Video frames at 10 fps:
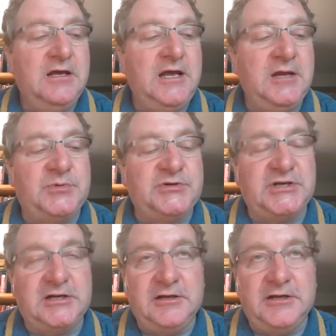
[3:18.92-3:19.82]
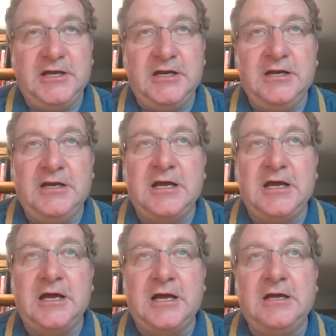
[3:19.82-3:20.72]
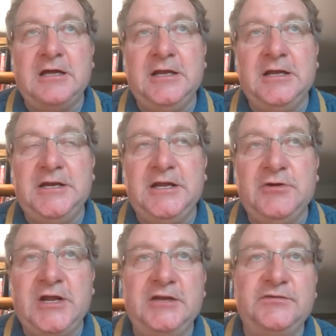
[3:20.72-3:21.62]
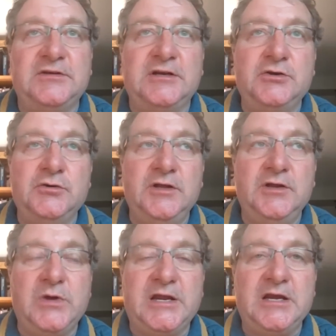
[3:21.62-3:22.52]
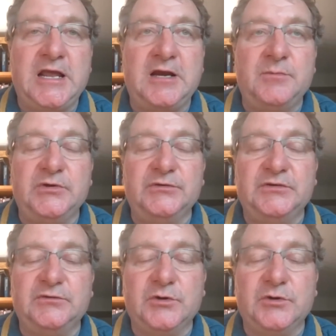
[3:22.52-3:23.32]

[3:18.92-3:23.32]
And particularly in neonates and newly weaned animals is